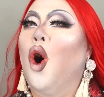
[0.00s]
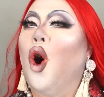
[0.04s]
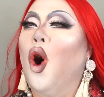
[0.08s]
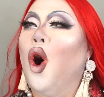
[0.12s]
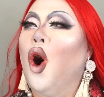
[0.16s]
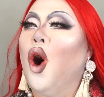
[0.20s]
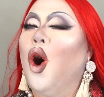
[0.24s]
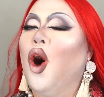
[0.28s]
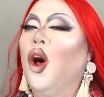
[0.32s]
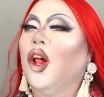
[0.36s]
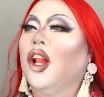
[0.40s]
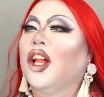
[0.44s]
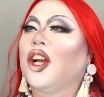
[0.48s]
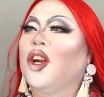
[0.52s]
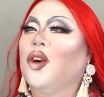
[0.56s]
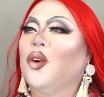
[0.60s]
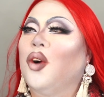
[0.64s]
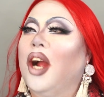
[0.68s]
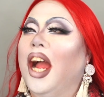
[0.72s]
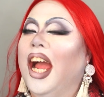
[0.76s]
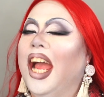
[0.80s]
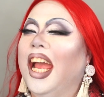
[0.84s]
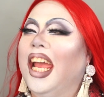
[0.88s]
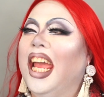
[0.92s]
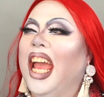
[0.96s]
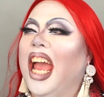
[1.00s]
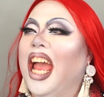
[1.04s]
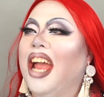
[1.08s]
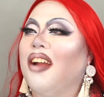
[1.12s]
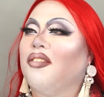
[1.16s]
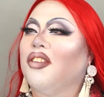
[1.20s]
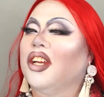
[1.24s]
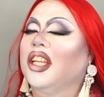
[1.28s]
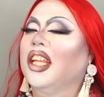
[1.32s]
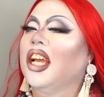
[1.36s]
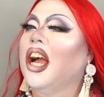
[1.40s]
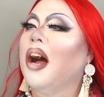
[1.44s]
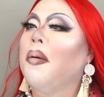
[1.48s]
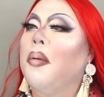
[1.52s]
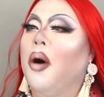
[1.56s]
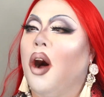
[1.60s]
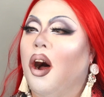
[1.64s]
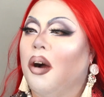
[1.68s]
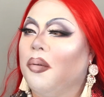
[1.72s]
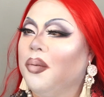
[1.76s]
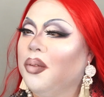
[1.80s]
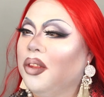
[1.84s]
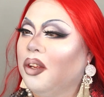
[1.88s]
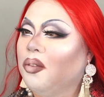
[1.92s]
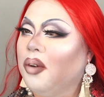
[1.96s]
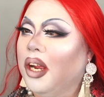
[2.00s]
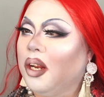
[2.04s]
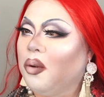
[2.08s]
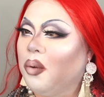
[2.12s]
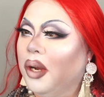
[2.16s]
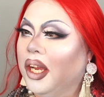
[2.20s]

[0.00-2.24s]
All gray, everything apart from the red